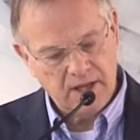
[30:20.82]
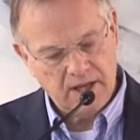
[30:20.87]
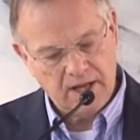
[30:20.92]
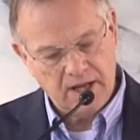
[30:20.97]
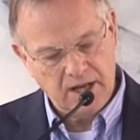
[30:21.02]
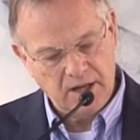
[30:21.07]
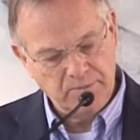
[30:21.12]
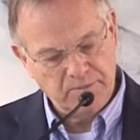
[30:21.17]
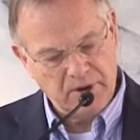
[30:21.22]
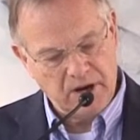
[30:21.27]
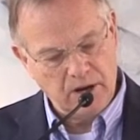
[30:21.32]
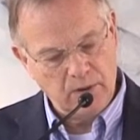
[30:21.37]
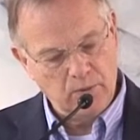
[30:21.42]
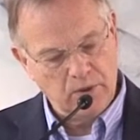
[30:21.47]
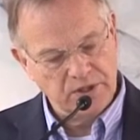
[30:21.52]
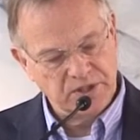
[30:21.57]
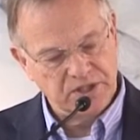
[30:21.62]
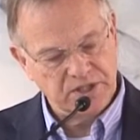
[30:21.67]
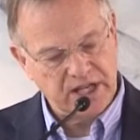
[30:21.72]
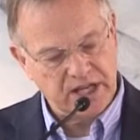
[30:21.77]
Uh, in part
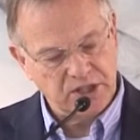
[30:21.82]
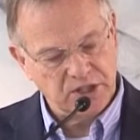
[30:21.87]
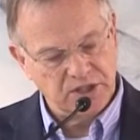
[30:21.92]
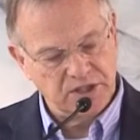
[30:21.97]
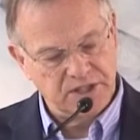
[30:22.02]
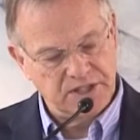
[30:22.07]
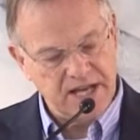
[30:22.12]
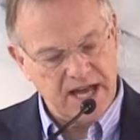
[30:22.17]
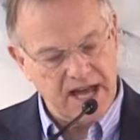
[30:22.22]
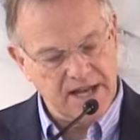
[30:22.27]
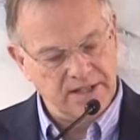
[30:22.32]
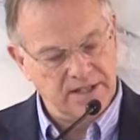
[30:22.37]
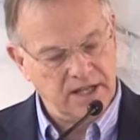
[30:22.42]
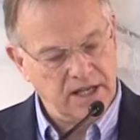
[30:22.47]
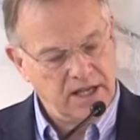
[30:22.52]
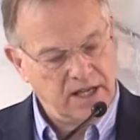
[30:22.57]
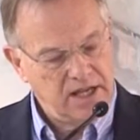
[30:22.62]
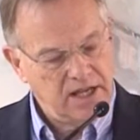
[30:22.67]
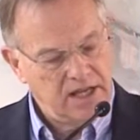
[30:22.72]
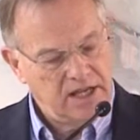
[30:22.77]
1, section
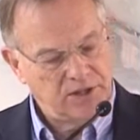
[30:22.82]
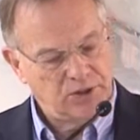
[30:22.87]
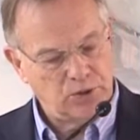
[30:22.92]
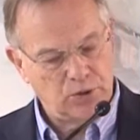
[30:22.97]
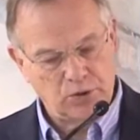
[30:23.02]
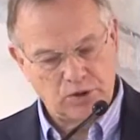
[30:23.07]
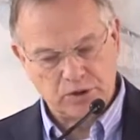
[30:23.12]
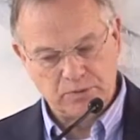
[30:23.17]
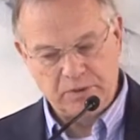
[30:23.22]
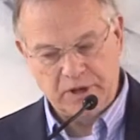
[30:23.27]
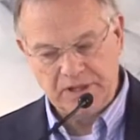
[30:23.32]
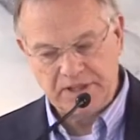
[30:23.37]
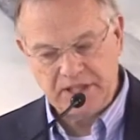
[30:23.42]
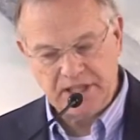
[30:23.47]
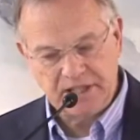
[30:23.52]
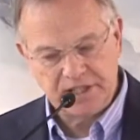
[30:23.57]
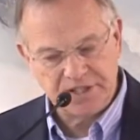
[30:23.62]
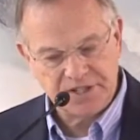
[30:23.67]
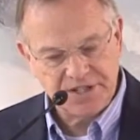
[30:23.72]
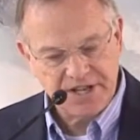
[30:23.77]
10, it talks about
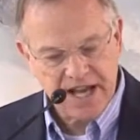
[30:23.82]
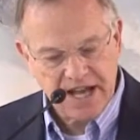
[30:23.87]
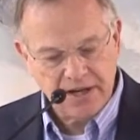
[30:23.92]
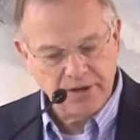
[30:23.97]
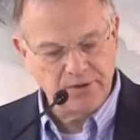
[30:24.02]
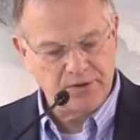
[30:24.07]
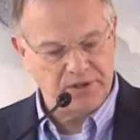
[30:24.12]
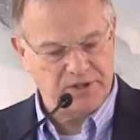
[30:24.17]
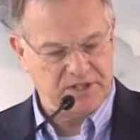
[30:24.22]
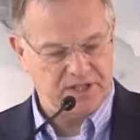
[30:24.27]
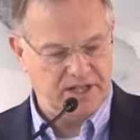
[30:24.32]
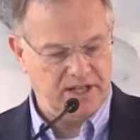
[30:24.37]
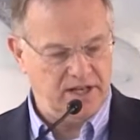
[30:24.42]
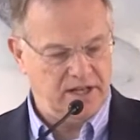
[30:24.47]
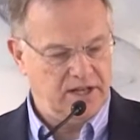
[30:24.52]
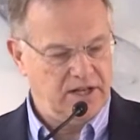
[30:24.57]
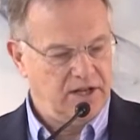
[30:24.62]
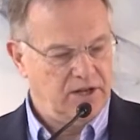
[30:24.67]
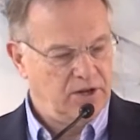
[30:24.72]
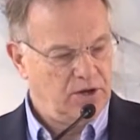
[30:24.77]
the integrity
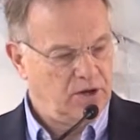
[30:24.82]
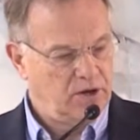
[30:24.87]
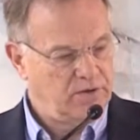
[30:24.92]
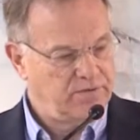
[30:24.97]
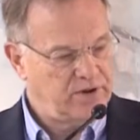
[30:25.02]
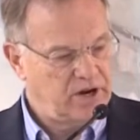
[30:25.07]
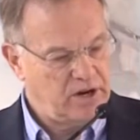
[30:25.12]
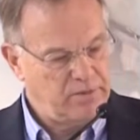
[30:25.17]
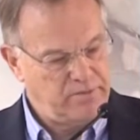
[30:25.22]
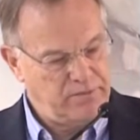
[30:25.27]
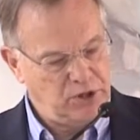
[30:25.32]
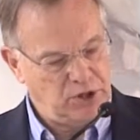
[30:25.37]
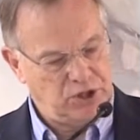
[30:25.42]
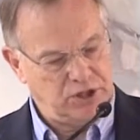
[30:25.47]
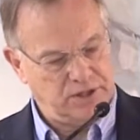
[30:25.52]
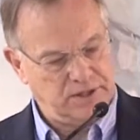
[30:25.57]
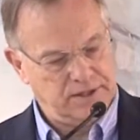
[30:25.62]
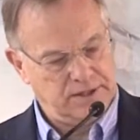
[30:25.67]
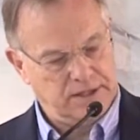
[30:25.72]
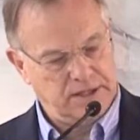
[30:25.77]
of our
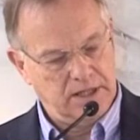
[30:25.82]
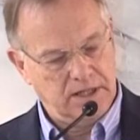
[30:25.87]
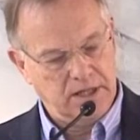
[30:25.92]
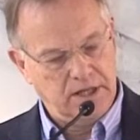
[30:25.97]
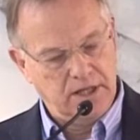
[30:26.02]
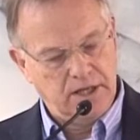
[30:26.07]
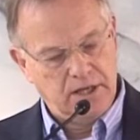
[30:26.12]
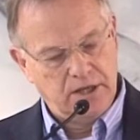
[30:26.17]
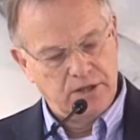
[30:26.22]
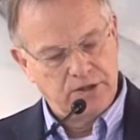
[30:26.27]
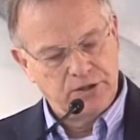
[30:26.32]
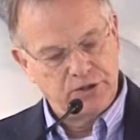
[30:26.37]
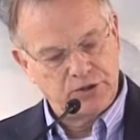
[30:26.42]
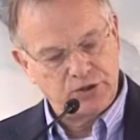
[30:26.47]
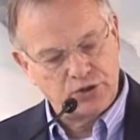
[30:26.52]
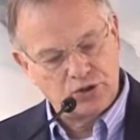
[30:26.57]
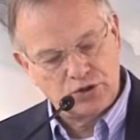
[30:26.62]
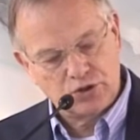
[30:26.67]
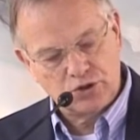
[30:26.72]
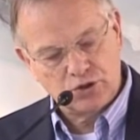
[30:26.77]
mission. That
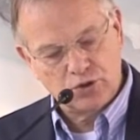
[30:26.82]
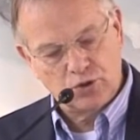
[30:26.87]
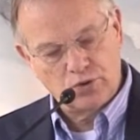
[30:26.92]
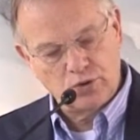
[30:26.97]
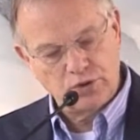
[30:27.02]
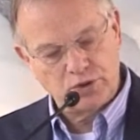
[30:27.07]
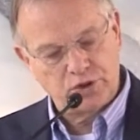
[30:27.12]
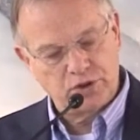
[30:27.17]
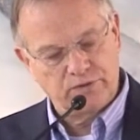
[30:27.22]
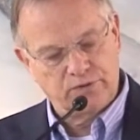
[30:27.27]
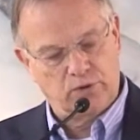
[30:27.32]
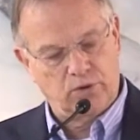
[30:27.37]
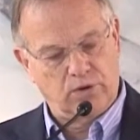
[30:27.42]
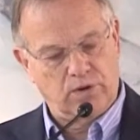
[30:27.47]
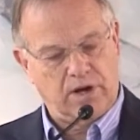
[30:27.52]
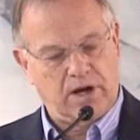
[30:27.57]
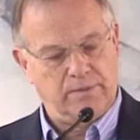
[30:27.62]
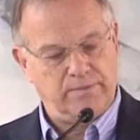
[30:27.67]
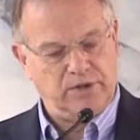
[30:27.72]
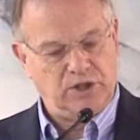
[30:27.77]
the source of
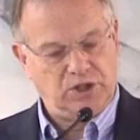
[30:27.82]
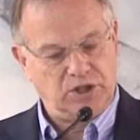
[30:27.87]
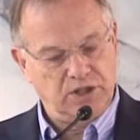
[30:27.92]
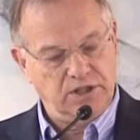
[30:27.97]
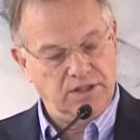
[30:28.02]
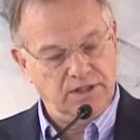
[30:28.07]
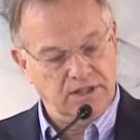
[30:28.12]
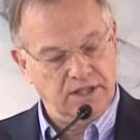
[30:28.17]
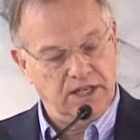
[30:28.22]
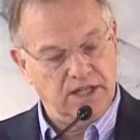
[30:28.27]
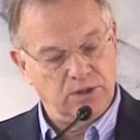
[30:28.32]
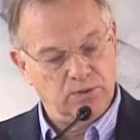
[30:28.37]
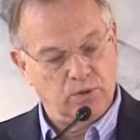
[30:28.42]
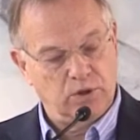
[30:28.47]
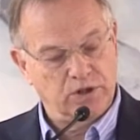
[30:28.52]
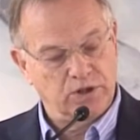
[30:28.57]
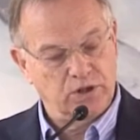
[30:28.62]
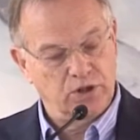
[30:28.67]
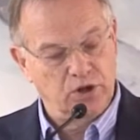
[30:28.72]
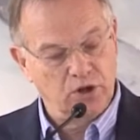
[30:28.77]
all our mission is
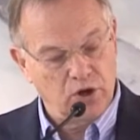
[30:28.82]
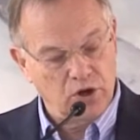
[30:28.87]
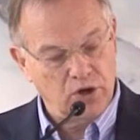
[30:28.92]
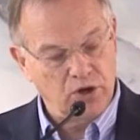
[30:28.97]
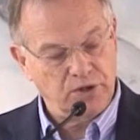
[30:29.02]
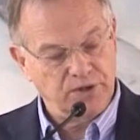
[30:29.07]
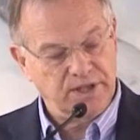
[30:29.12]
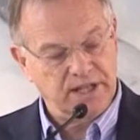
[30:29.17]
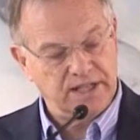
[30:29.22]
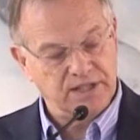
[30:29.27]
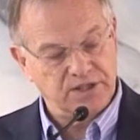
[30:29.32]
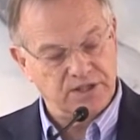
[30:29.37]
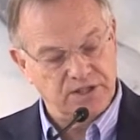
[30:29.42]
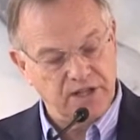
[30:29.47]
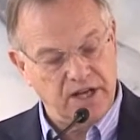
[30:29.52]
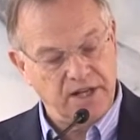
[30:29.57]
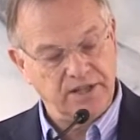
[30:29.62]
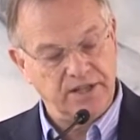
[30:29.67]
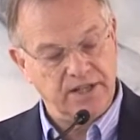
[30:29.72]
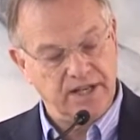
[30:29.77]
what God has
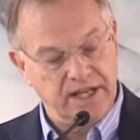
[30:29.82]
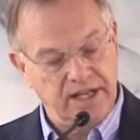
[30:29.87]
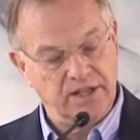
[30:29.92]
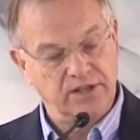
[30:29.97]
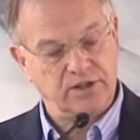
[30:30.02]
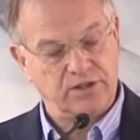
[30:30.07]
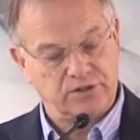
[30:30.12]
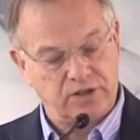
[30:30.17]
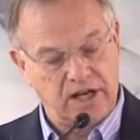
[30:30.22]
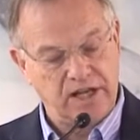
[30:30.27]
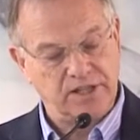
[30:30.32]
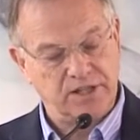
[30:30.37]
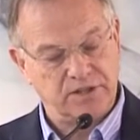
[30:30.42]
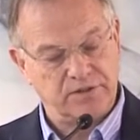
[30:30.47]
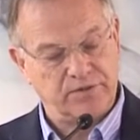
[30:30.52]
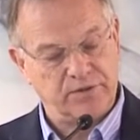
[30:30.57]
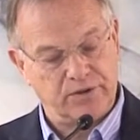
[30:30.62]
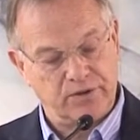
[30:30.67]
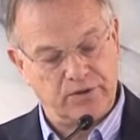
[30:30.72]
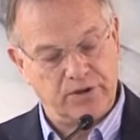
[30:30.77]
done in Christ
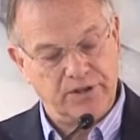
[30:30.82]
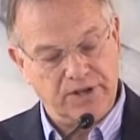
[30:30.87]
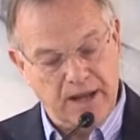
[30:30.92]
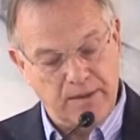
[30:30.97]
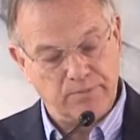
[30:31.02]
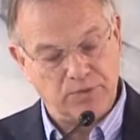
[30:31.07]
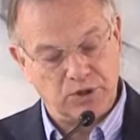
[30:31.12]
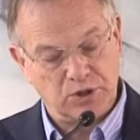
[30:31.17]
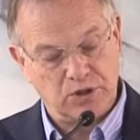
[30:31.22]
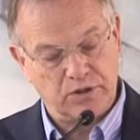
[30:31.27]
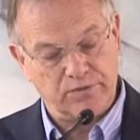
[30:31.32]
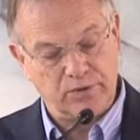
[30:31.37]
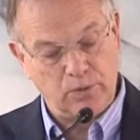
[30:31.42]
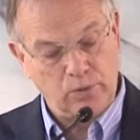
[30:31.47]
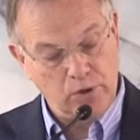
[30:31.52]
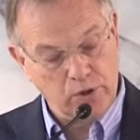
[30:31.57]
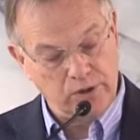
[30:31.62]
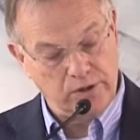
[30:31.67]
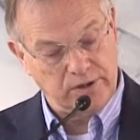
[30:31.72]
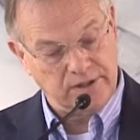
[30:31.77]
for the redemption of the
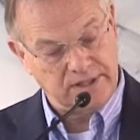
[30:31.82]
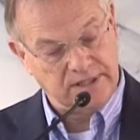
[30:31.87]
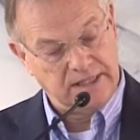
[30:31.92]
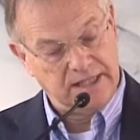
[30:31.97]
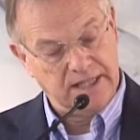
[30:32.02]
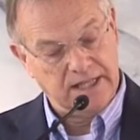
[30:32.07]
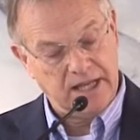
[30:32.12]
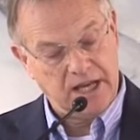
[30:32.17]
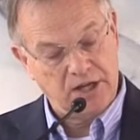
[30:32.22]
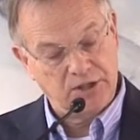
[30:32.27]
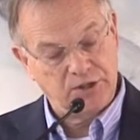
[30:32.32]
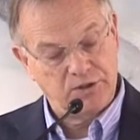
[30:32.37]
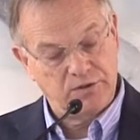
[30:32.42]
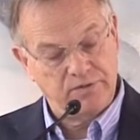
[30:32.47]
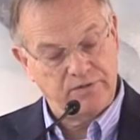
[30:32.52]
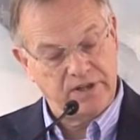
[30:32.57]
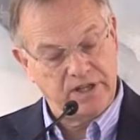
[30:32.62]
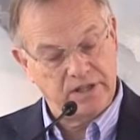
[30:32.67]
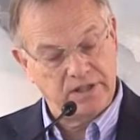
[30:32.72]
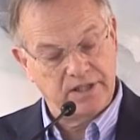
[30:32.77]
world as
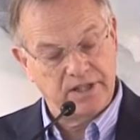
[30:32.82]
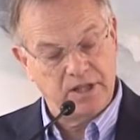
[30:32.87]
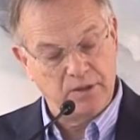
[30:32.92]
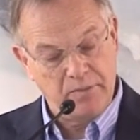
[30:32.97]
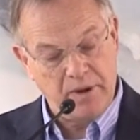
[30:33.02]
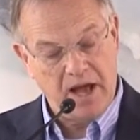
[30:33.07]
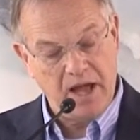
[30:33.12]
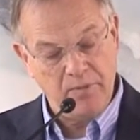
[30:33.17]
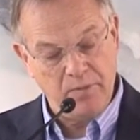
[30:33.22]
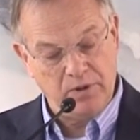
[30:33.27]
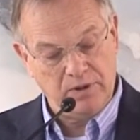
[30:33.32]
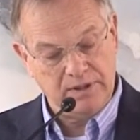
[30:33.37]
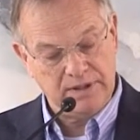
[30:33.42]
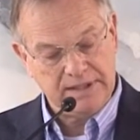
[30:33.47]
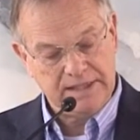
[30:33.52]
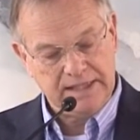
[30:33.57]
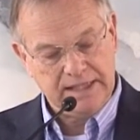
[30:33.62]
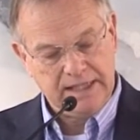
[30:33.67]
revealed in the Bible.